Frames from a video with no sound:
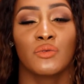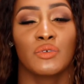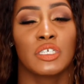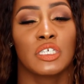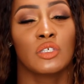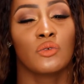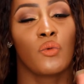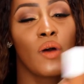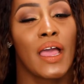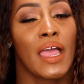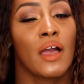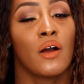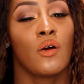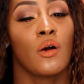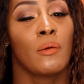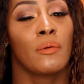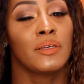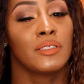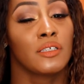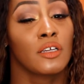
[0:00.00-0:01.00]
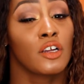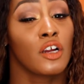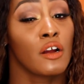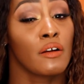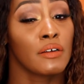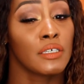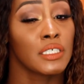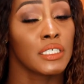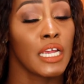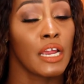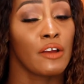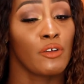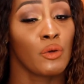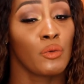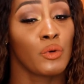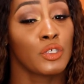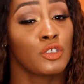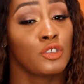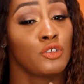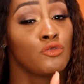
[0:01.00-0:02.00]
which is why I always encourage
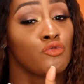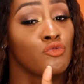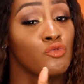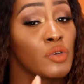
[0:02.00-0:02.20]
everyone to